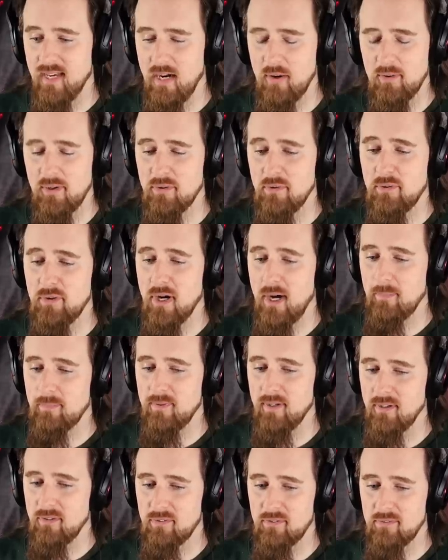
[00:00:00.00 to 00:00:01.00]
How can you top
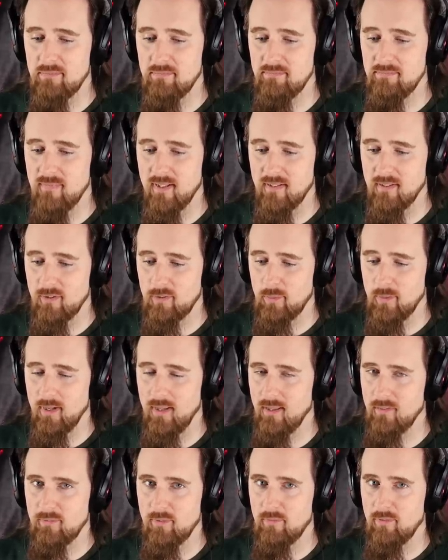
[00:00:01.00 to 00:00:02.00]
this? That's why I
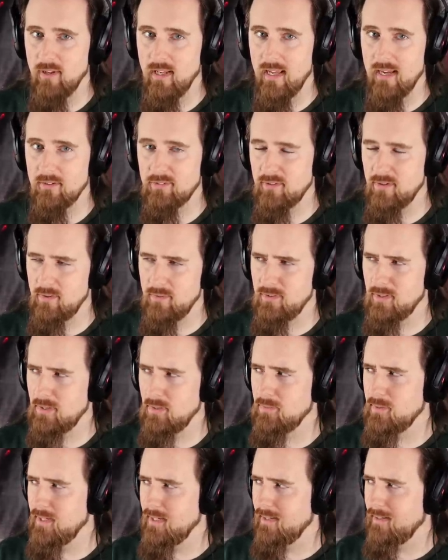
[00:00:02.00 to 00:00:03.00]
left it for last. I don't think
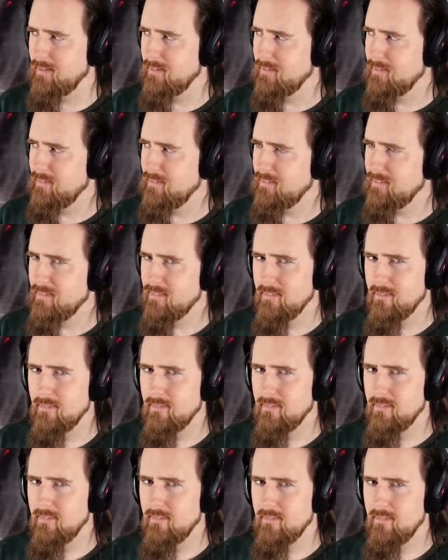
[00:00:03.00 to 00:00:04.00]
you can.
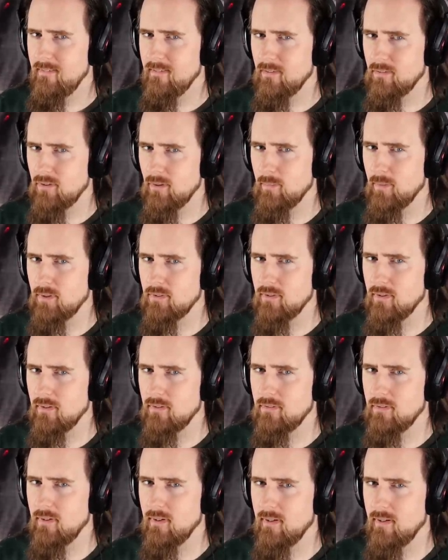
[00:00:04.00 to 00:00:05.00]
Now somebody's gonna
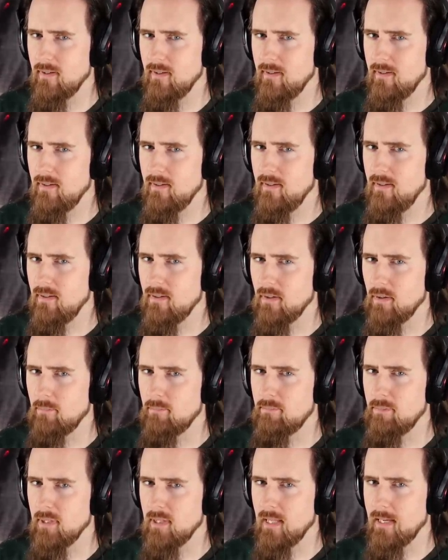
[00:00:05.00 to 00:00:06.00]
try. You're gonna
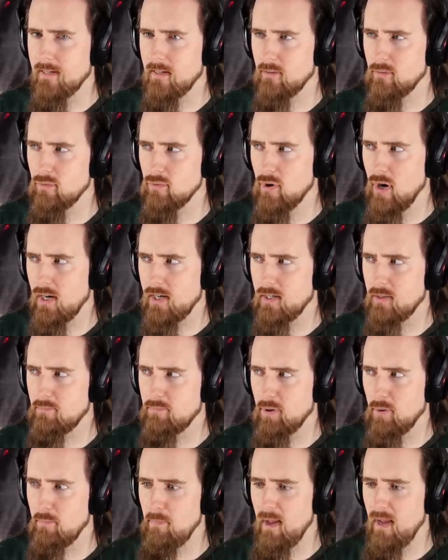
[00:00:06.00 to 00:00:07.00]
build like a
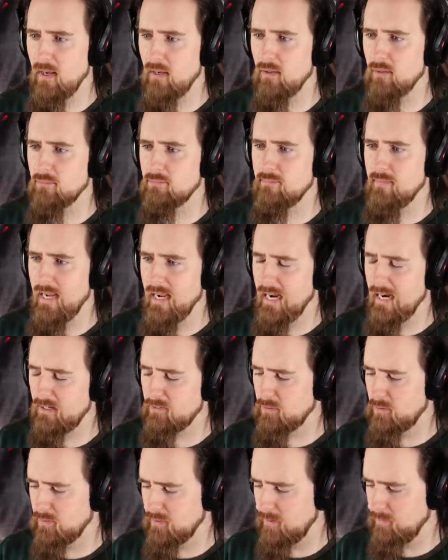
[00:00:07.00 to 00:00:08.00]
rocket-propelled
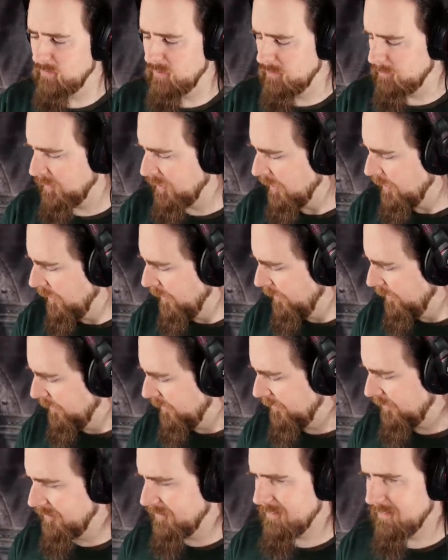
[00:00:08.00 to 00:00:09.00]
axe or something, but
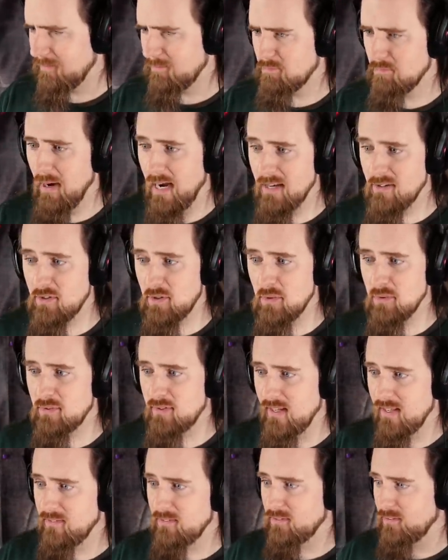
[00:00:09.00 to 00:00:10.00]
my 2
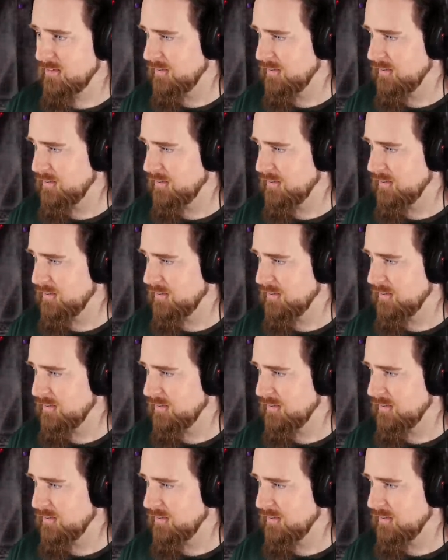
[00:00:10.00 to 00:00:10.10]
cents